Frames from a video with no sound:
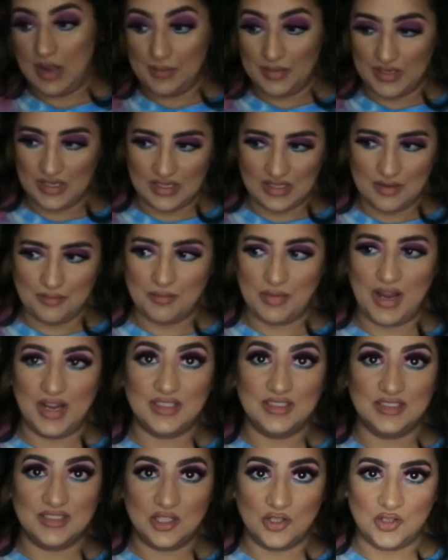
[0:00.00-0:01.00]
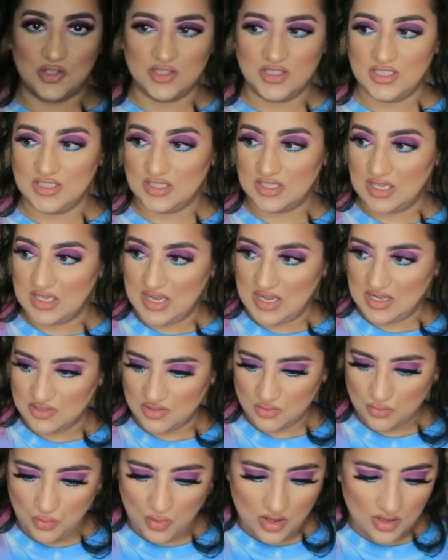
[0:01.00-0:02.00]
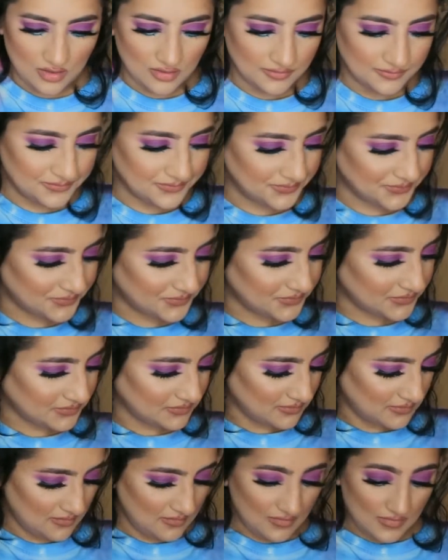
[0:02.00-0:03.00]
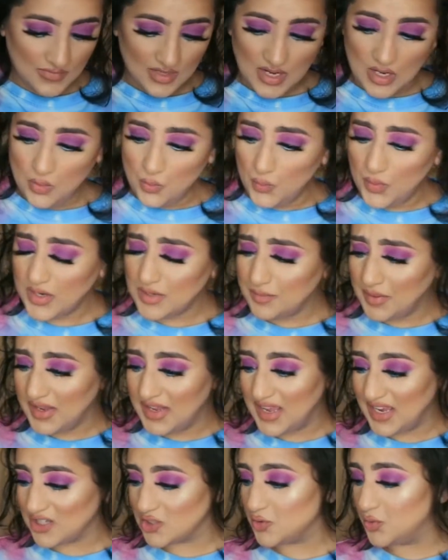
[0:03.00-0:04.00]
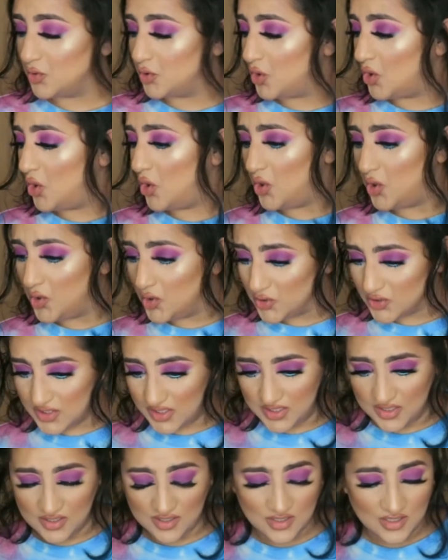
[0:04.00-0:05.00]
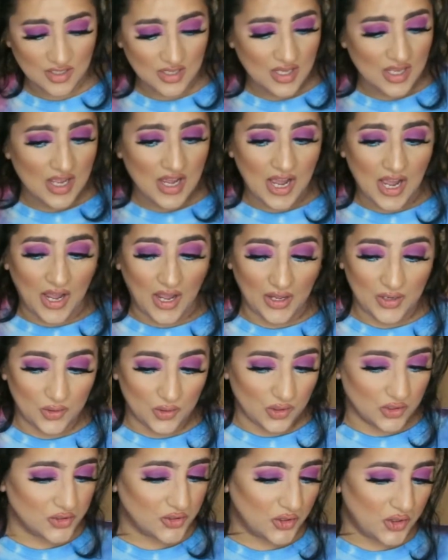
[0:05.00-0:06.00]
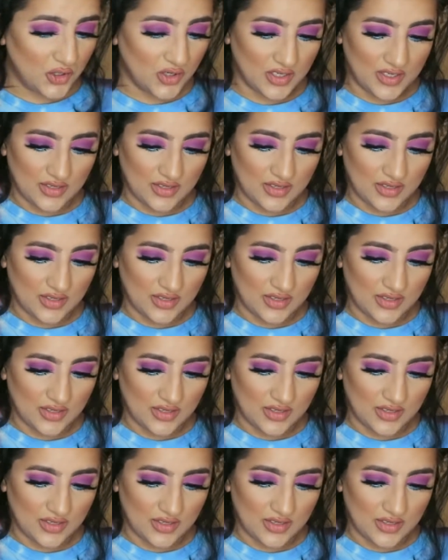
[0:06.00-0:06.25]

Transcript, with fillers: I mean, I didn't buy these. I got these as well. And with my actual order, I also got